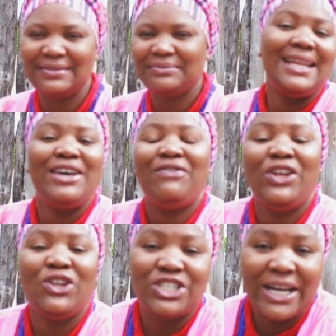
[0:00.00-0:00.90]
I live
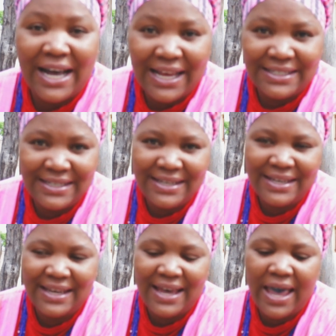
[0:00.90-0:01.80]
in Oshakati
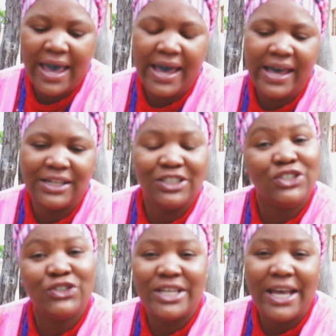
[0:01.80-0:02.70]
and
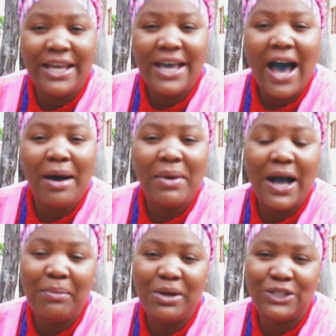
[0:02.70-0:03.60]
today I'm
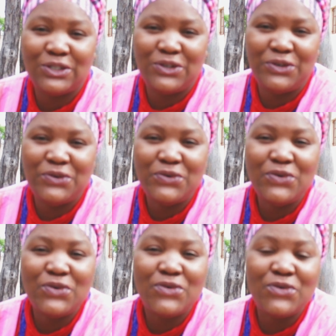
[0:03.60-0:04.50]
coming to
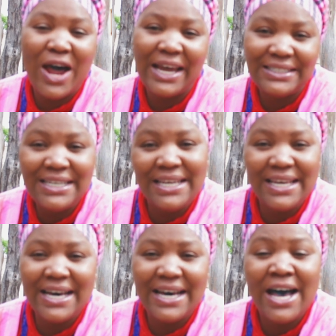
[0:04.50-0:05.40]
you right
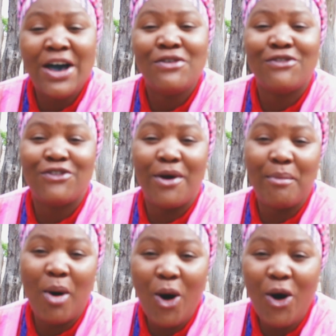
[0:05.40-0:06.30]
here
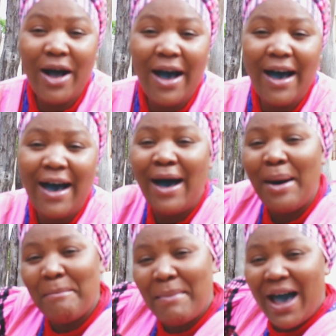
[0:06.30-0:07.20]
from Onga,
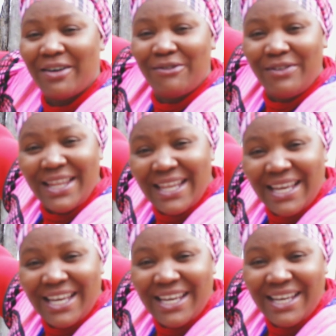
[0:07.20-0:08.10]
my
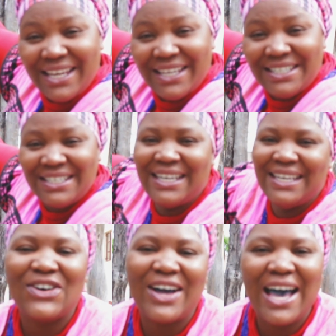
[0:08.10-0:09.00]
village.
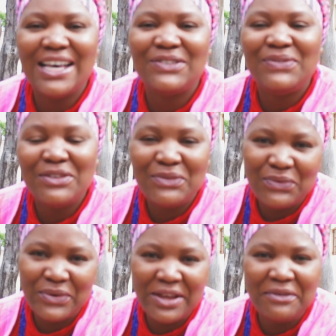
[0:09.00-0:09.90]
So guys, feel
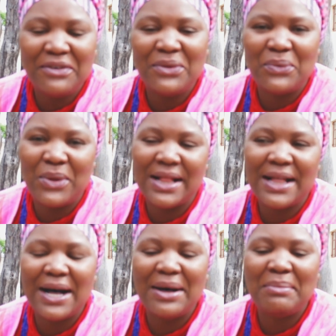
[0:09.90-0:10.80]
free, feel
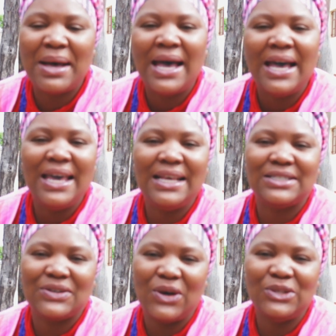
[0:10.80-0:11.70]
welcome.
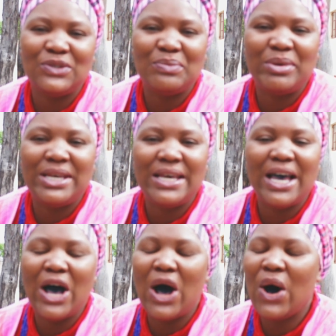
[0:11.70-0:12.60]
It's going to be
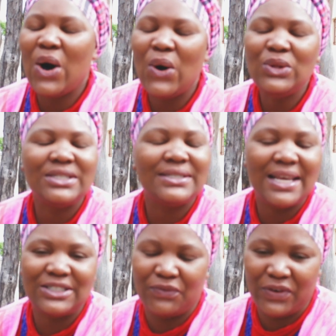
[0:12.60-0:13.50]
a whole
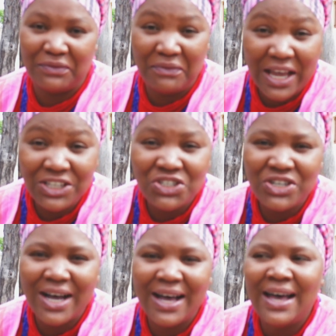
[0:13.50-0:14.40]
set of
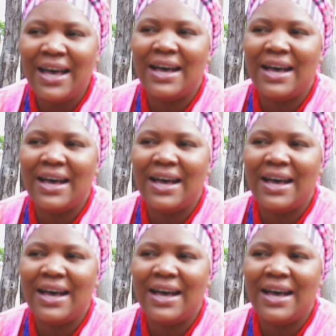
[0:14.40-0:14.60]
adventure.